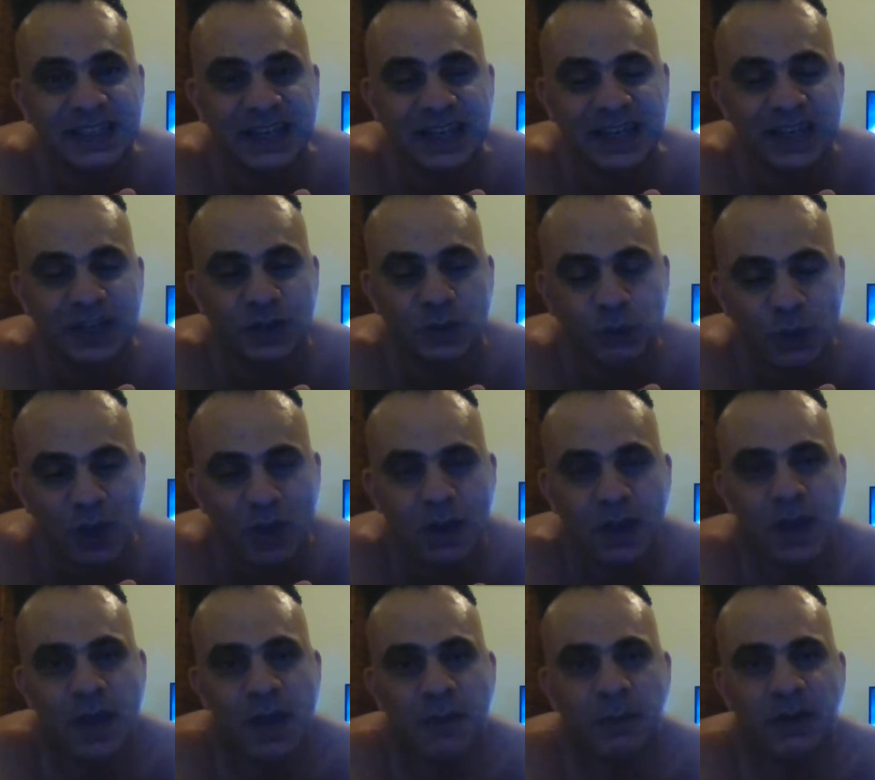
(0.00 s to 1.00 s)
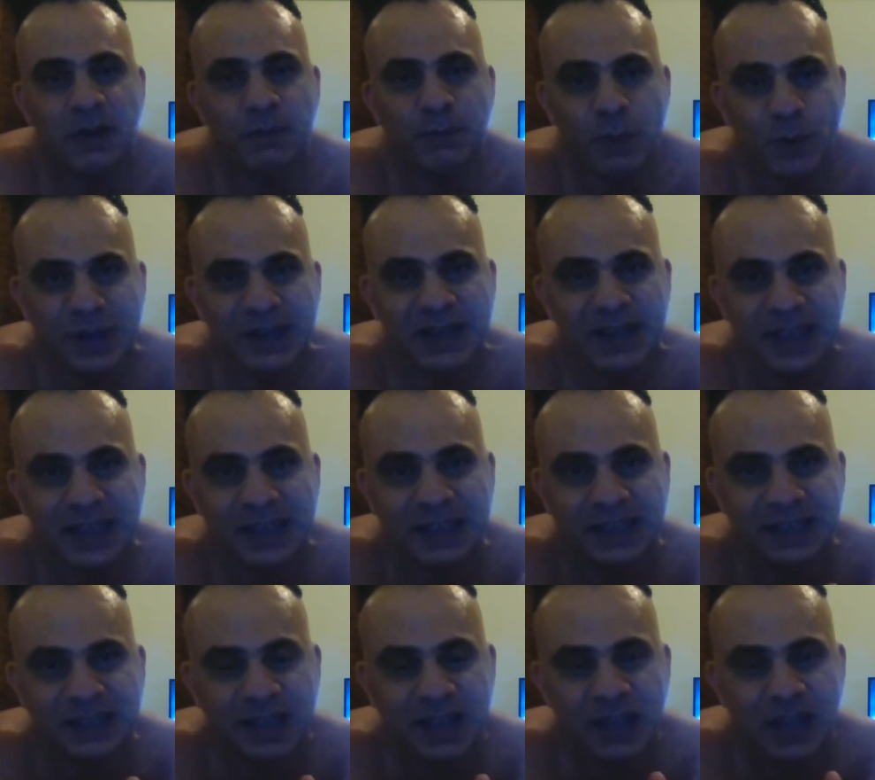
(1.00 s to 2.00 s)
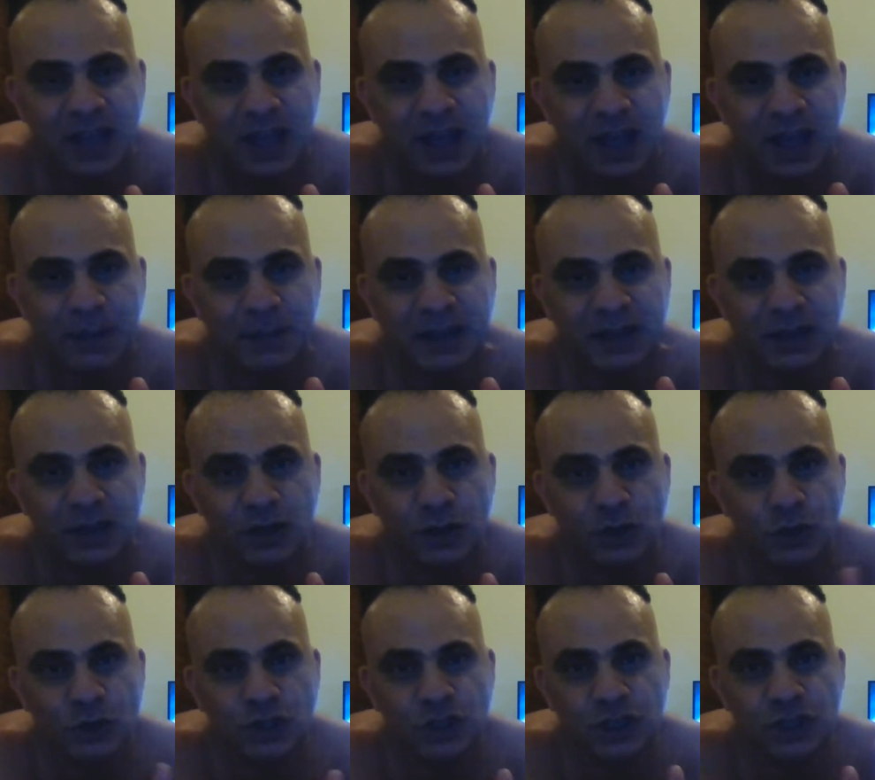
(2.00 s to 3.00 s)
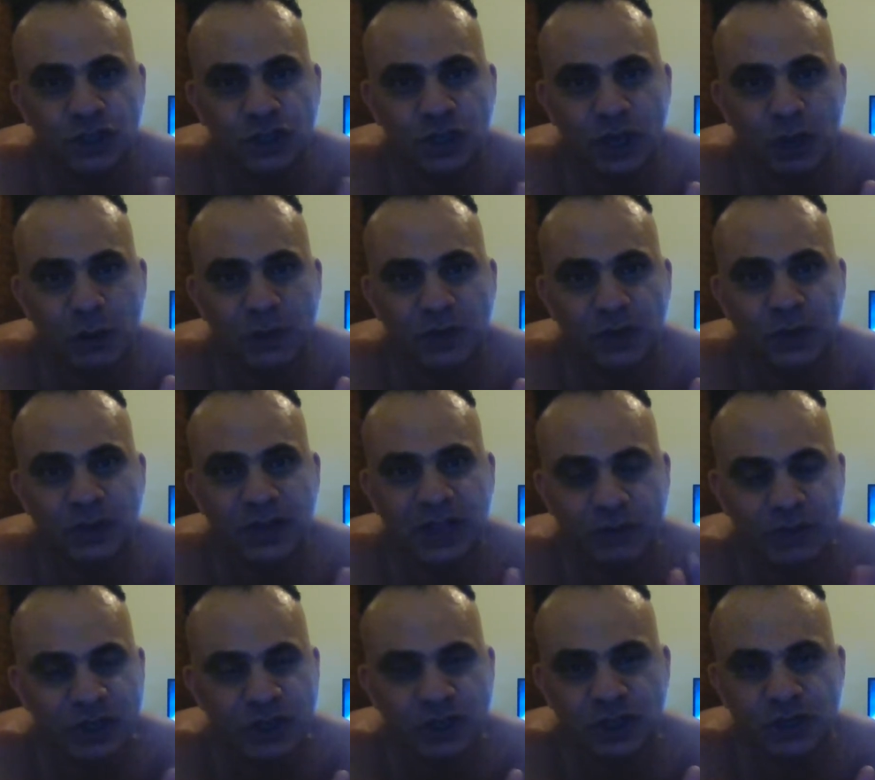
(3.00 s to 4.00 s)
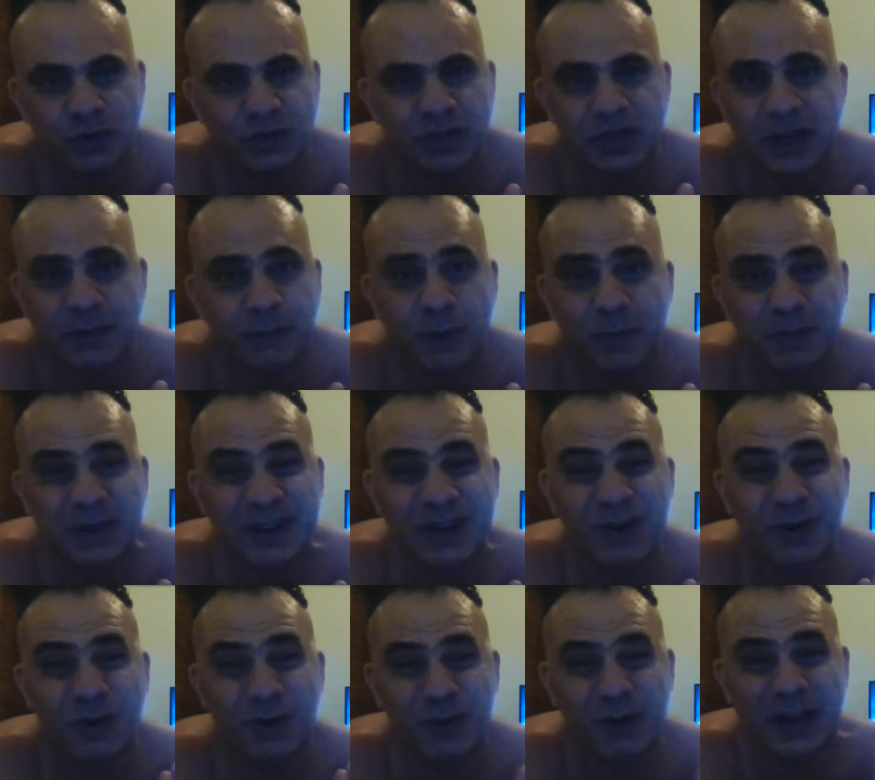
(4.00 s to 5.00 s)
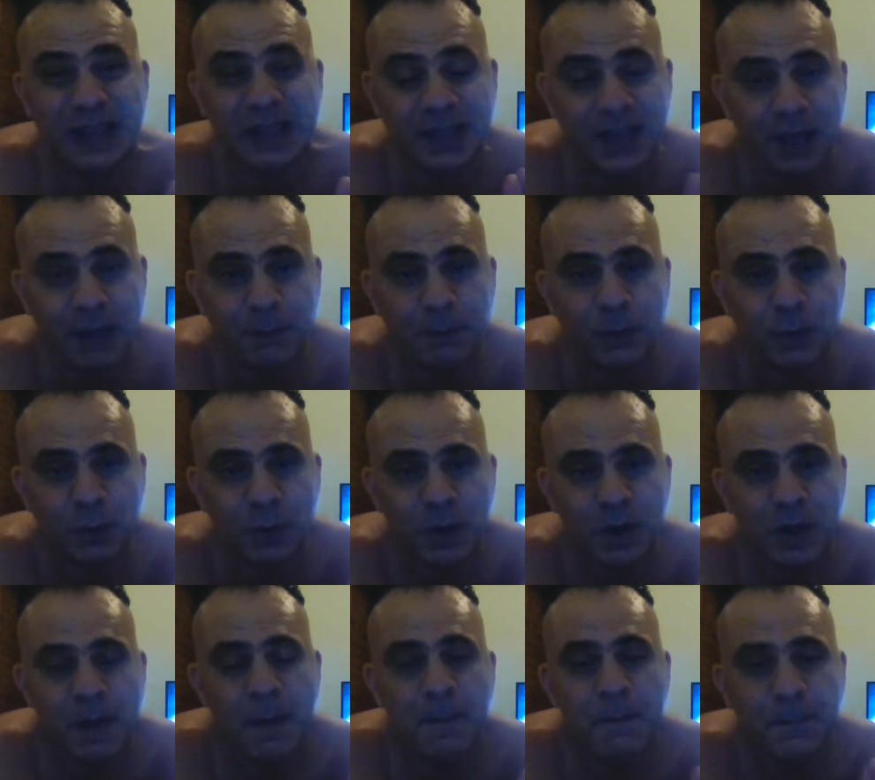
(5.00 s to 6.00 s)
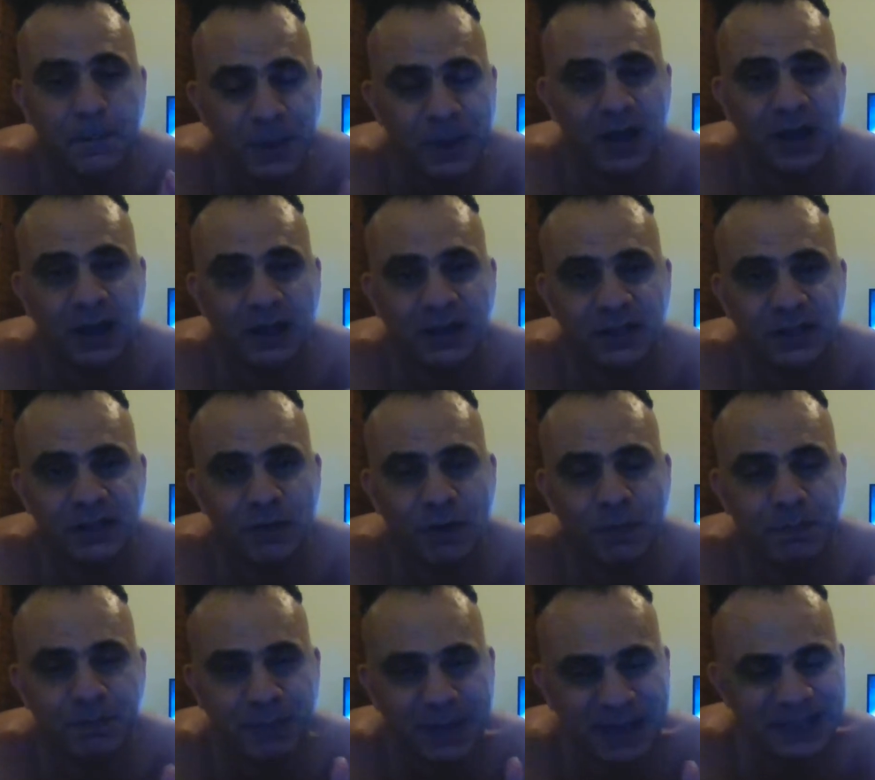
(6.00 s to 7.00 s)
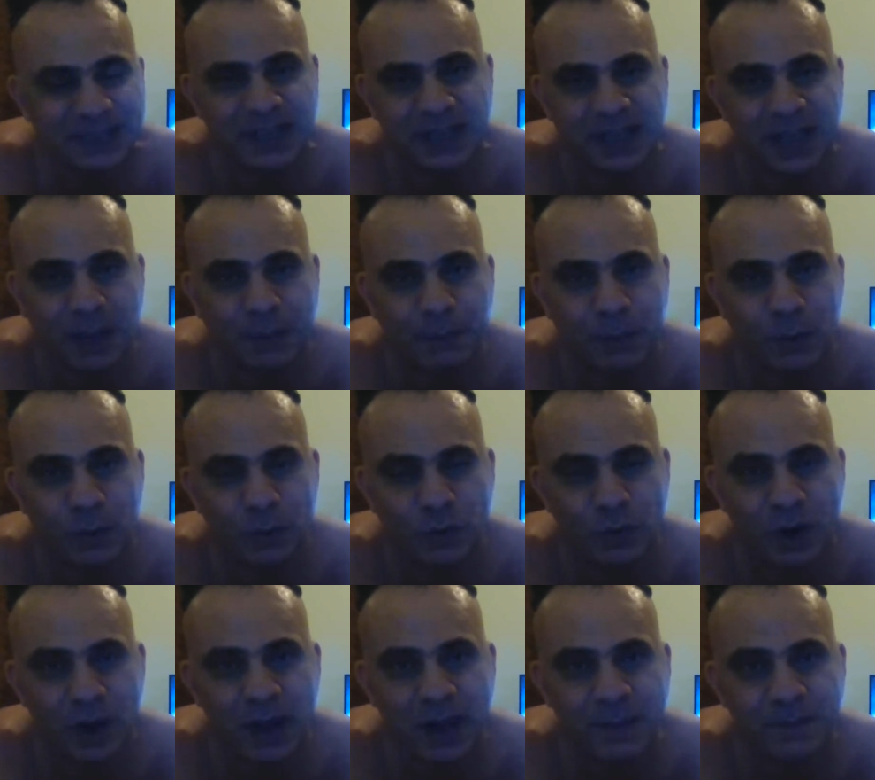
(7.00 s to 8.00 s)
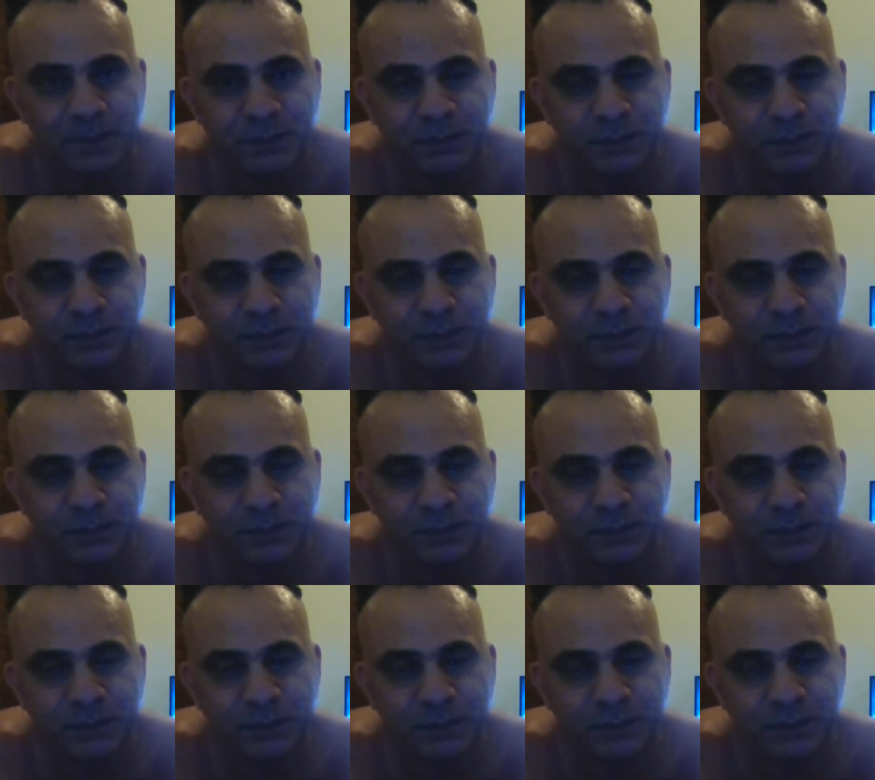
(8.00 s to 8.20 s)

did it as well. But the point is, I mean, Lucy and Joe have got their issues and they're probably not a great couple, but they're a better couple, right?